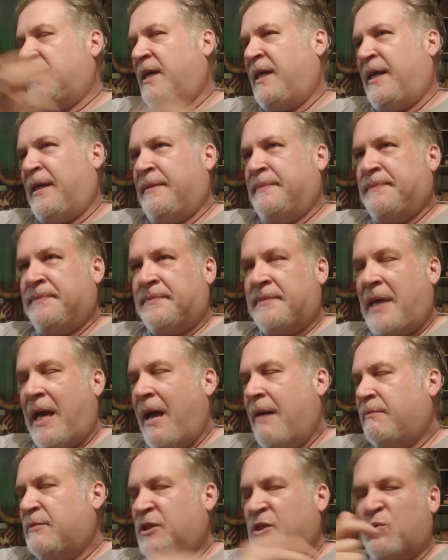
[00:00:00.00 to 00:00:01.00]

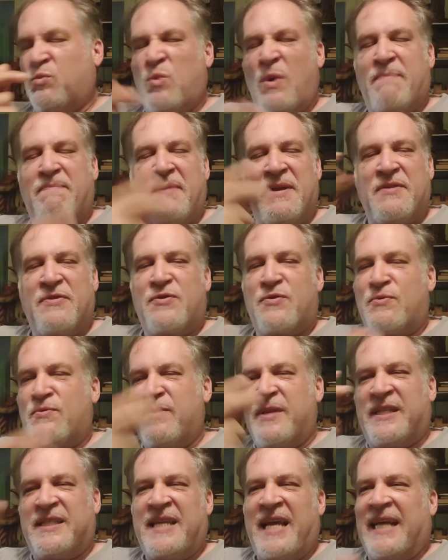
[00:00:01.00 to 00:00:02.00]
I'm just whipping through
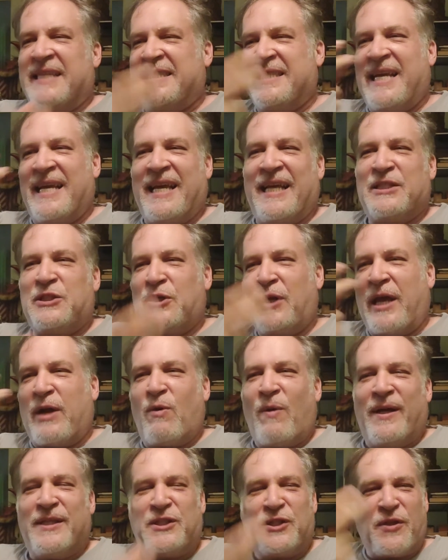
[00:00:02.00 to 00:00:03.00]
the test, and I get to like
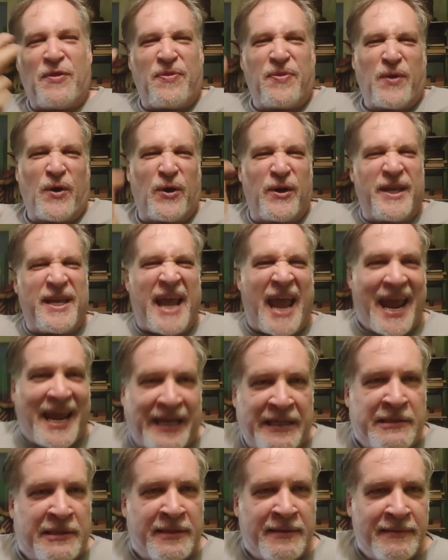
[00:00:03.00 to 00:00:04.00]
question
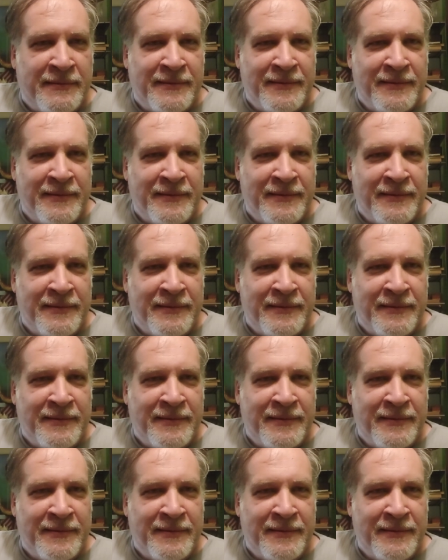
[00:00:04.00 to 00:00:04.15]
38,